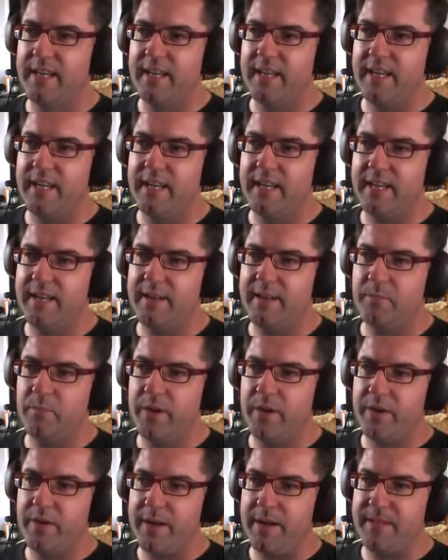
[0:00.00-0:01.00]

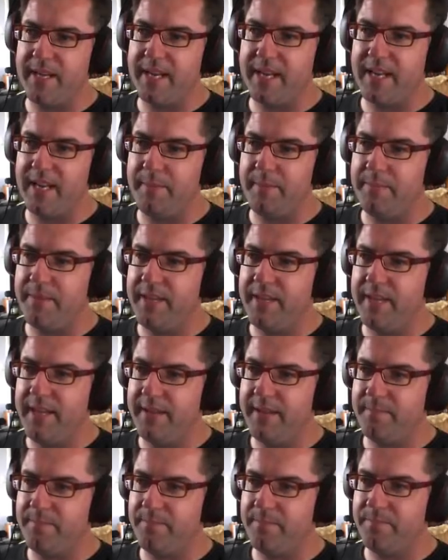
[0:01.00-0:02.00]
We grab that clip there,
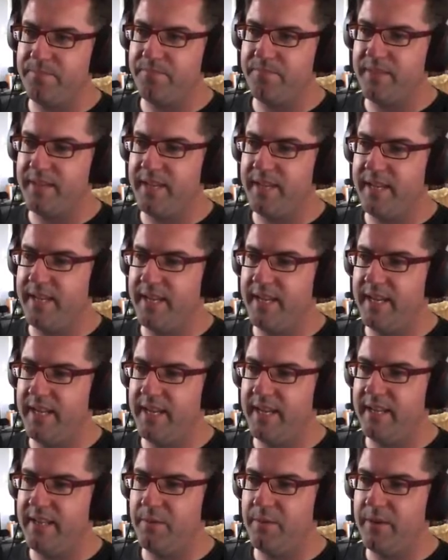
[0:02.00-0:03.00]

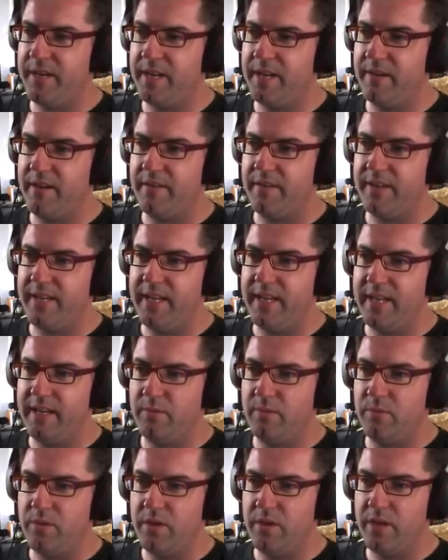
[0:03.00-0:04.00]
and then we go over here.
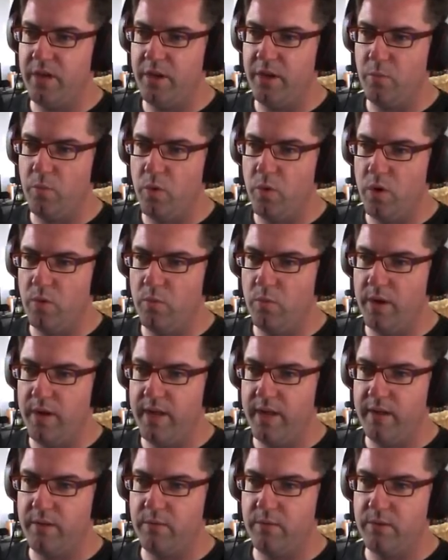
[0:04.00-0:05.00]
Whoa, whoa,
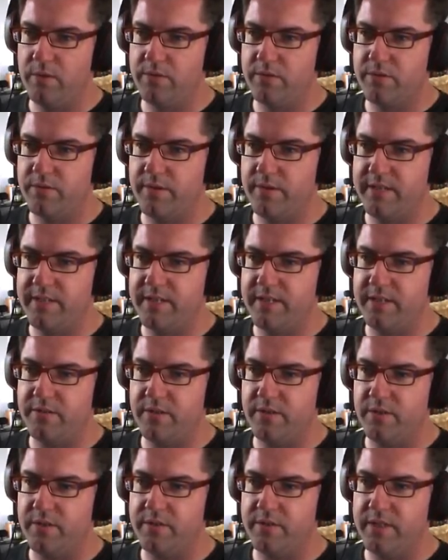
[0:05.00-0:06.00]
whoa! It was crazy
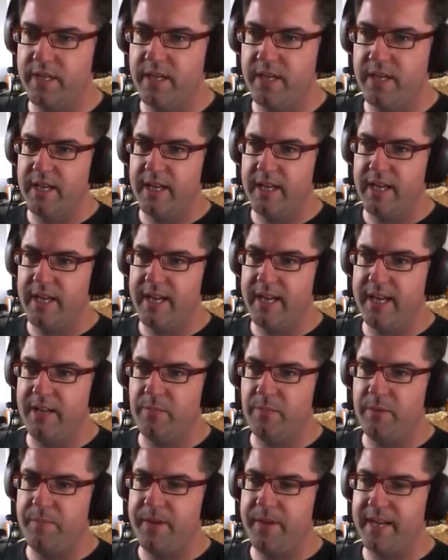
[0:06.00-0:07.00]
controls,
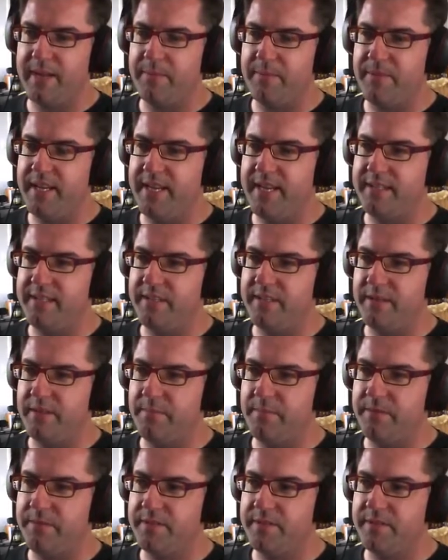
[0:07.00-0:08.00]
and we pick up these
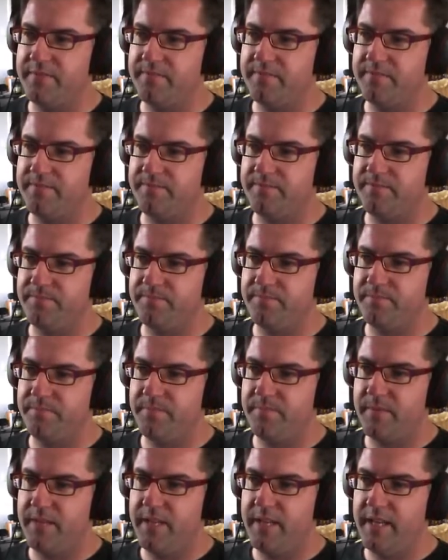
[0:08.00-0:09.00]
herbs.
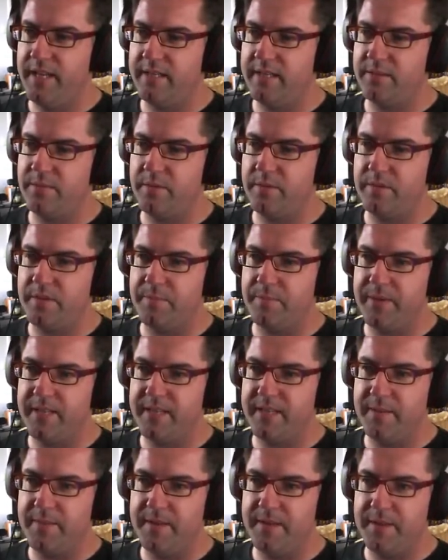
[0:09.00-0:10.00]
Yes, we want to pick
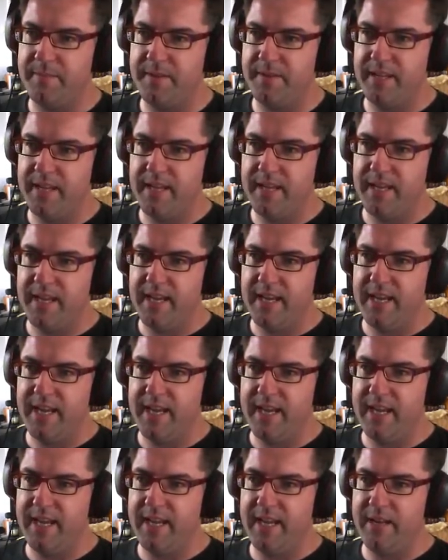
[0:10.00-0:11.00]
them up,
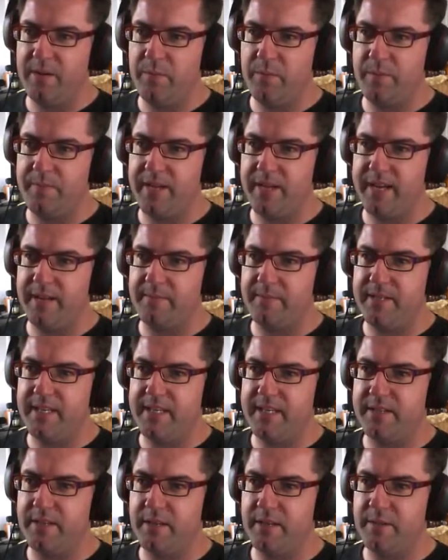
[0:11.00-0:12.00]
and we pick up
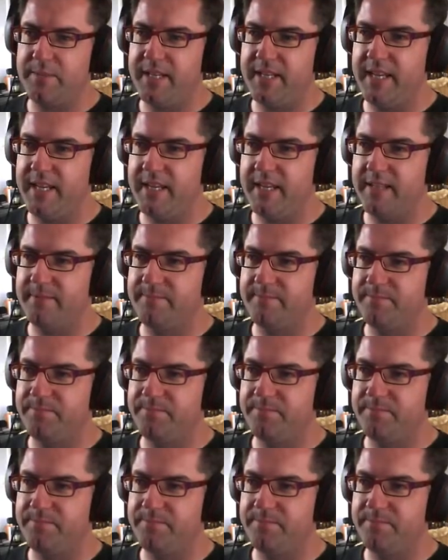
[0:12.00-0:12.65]
these herbs here,